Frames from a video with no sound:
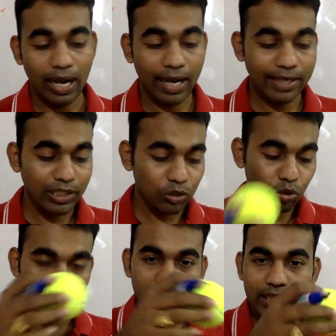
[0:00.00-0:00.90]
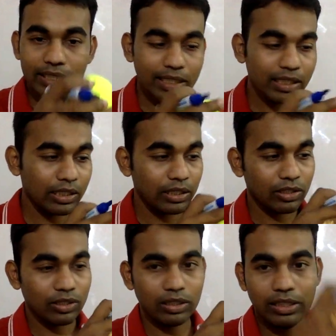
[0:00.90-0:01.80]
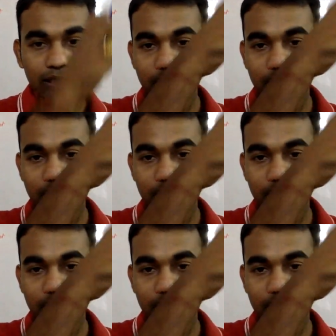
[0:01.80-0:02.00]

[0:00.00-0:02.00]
I need to do it in